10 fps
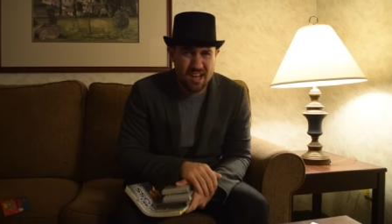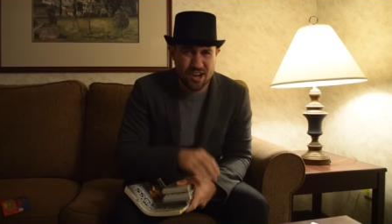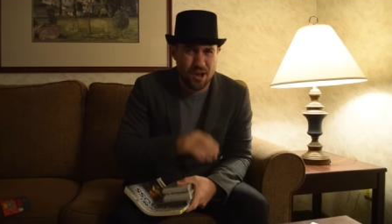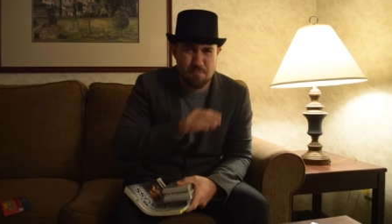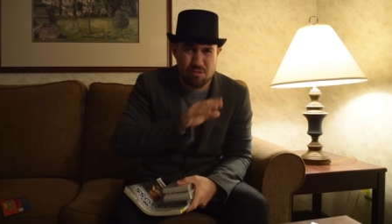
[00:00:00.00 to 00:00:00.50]

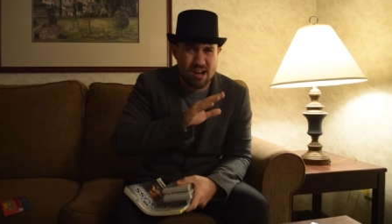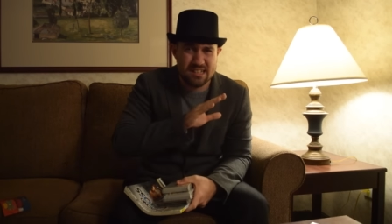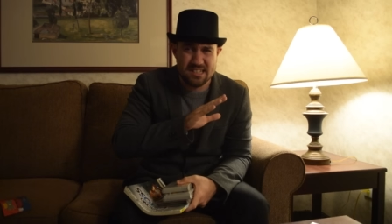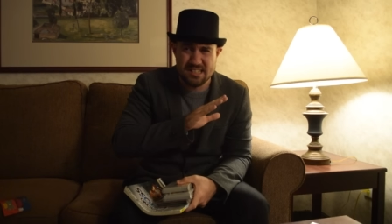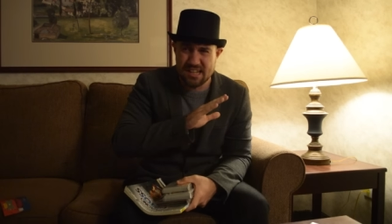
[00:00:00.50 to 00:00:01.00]
Like
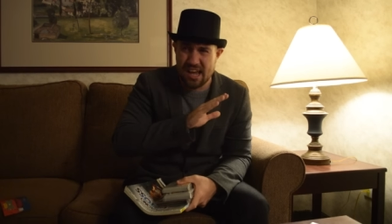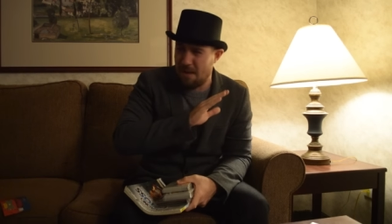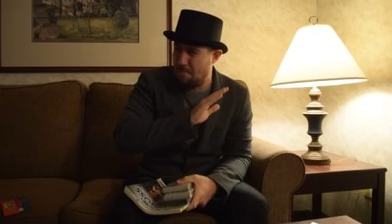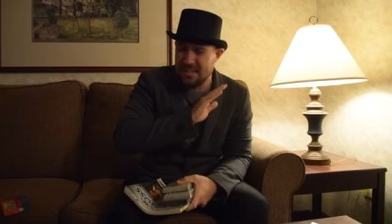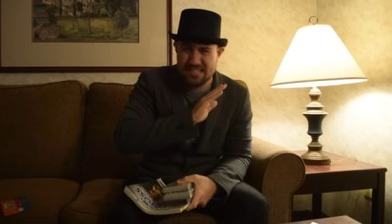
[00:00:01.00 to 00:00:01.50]
prices
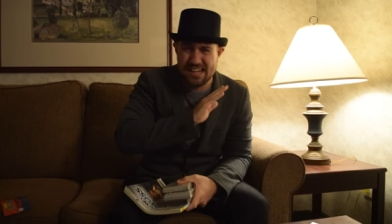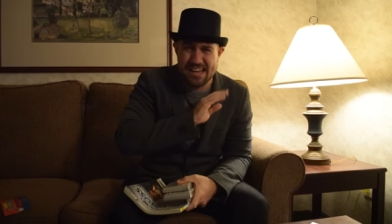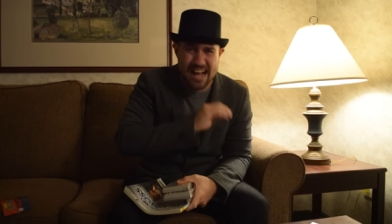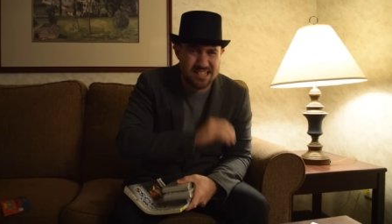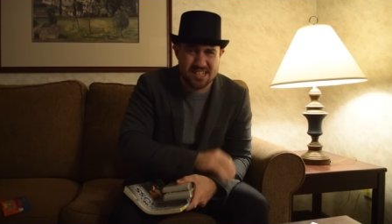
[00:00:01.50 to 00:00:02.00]
basically
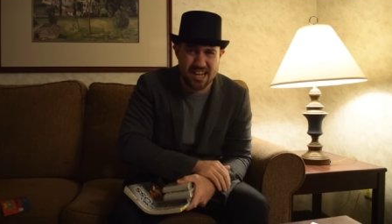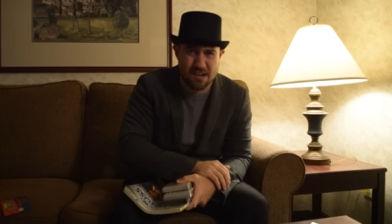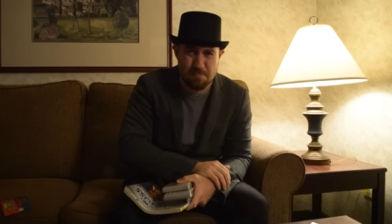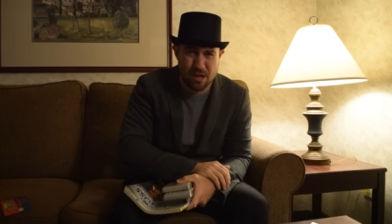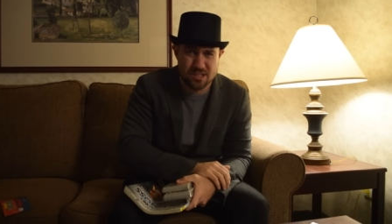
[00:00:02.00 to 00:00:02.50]
an
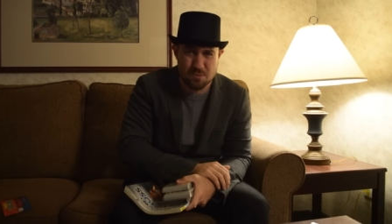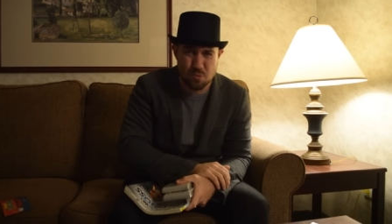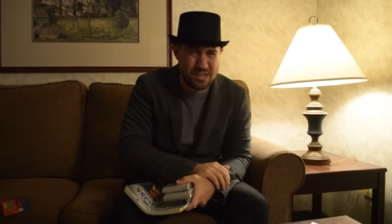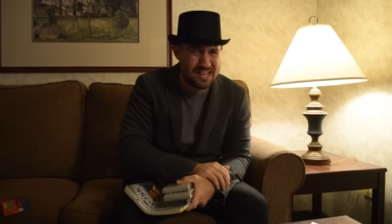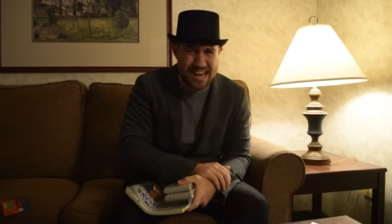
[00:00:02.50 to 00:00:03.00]
educated person
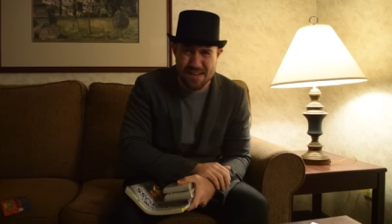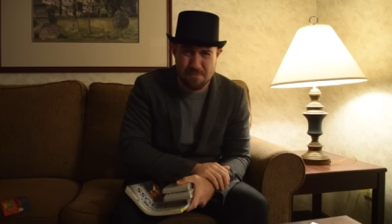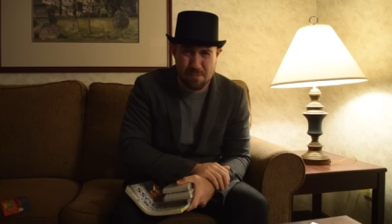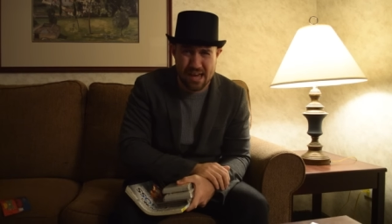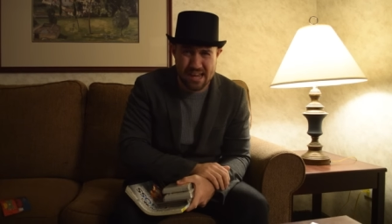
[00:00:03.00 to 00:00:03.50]
would never
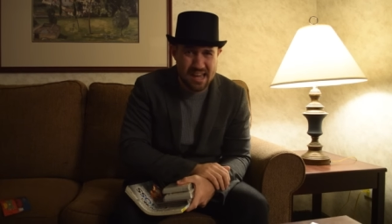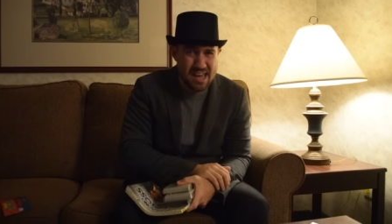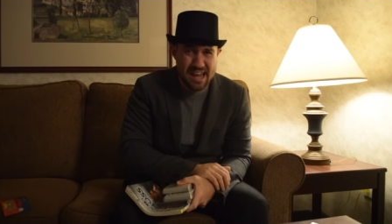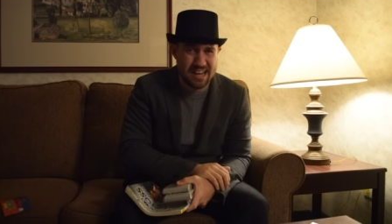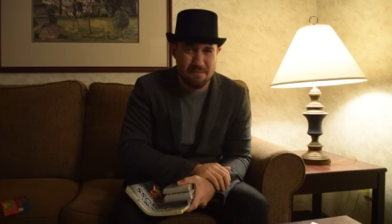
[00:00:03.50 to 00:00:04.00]
pay
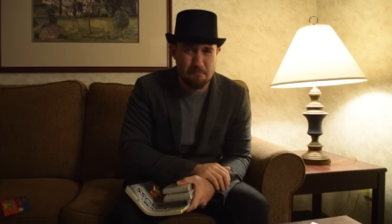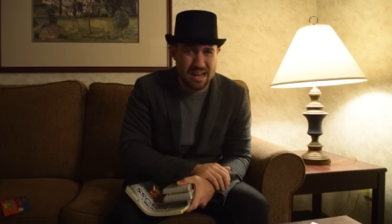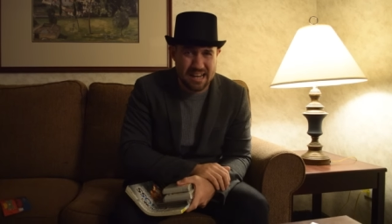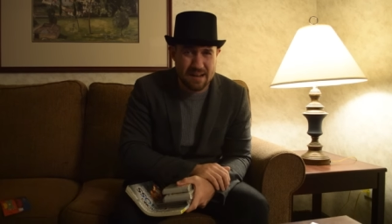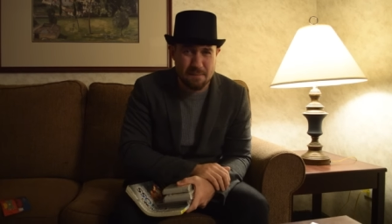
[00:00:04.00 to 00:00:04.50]
in a
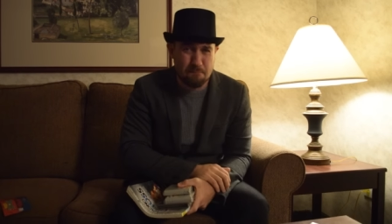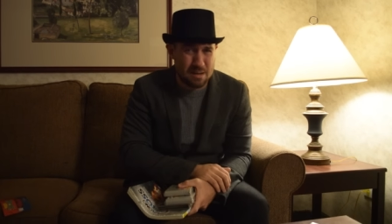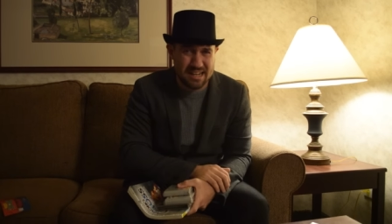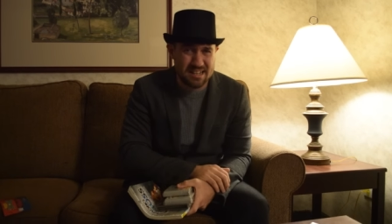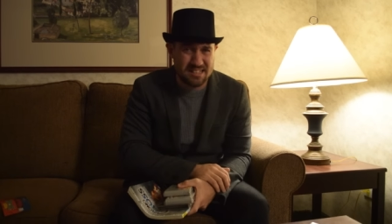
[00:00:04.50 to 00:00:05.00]
million
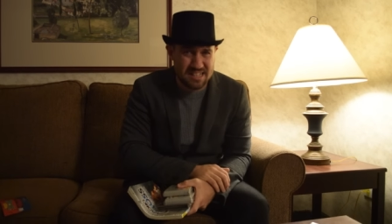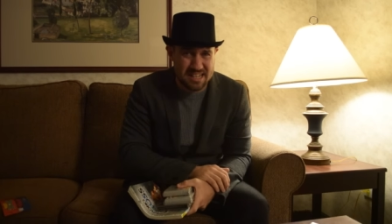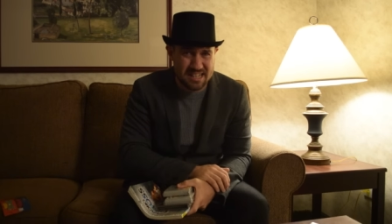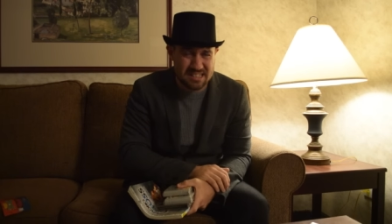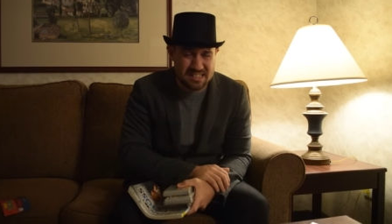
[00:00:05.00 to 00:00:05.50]
billion
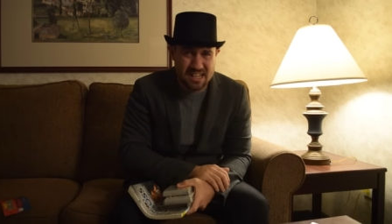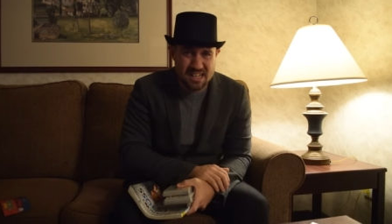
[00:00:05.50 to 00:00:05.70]
years.